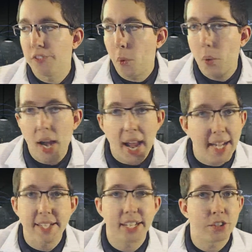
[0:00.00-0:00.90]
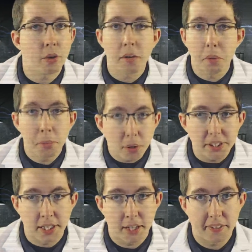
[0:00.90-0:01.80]
for any deck trying to run
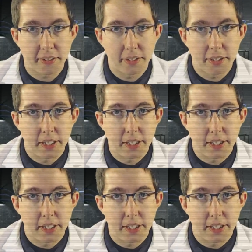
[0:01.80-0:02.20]
multicolor,